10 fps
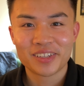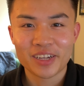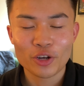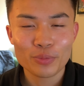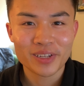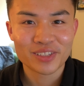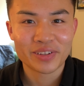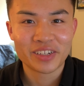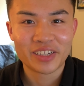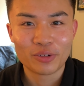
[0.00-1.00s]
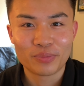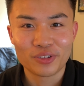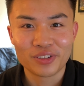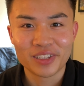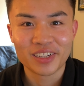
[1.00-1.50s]
I hope you guys found it
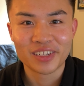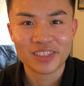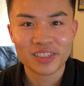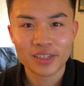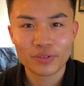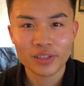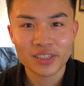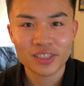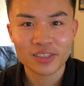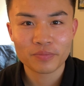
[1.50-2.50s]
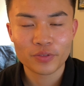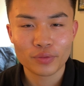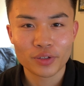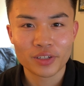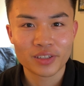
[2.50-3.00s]
helpful, and if you liked it, feel
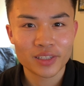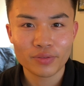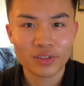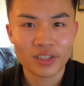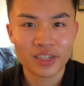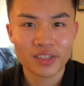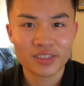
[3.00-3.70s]
free to give it a like,